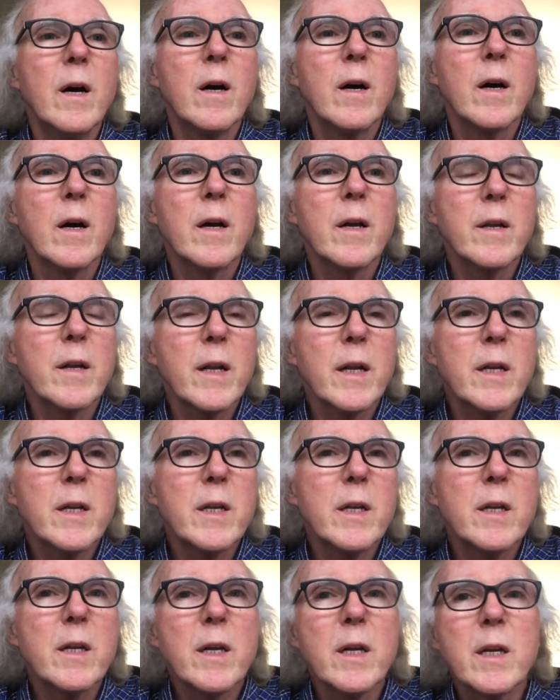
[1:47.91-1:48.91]
In
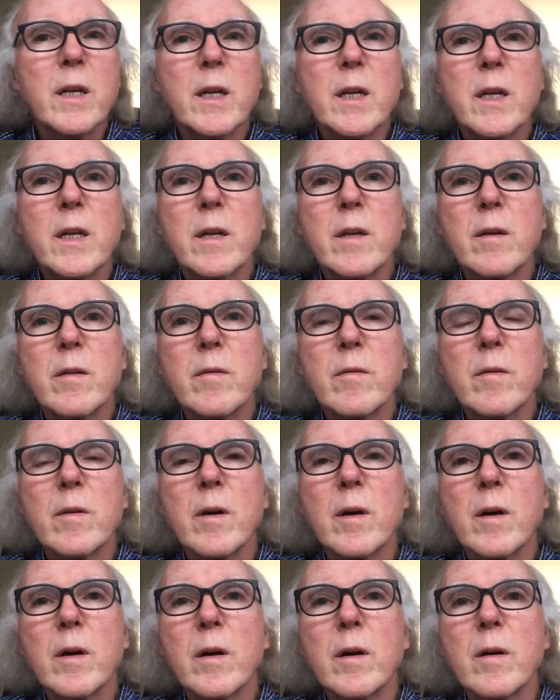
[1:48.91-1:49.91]
1990,
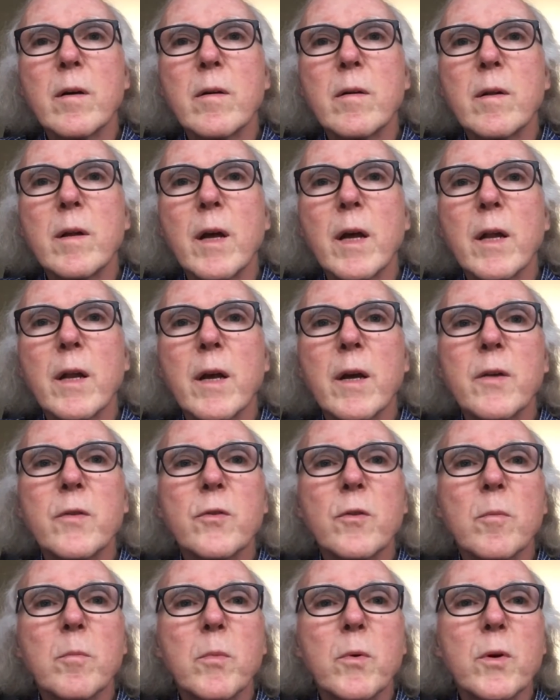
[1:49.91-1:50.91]

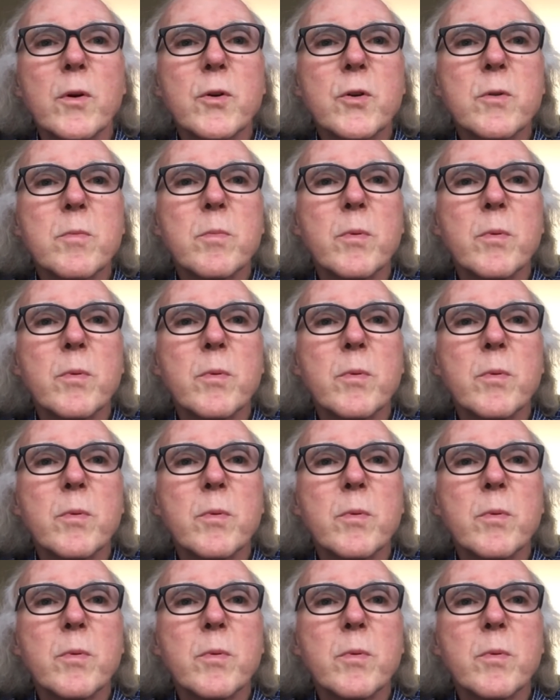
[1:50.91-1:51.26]
Anheuser-Busch